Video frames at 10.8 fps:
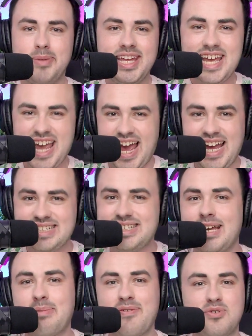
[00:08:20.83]
me at
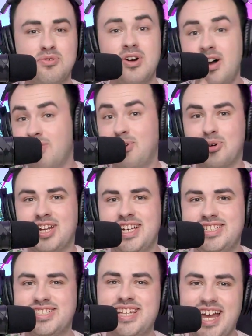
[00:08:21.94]
TechBaffle. For all the
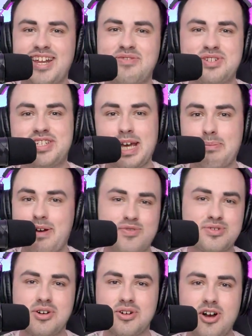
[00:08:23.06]
latest, head over to
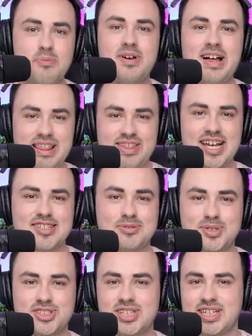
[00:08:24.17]
techbaffle.com. Thanks
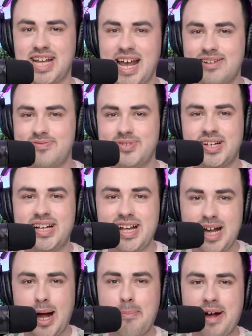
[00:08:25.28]
for watching and have
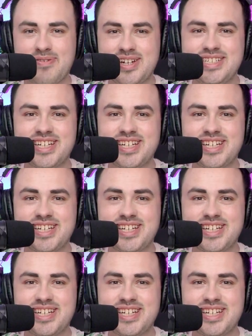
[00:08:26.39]
a baffling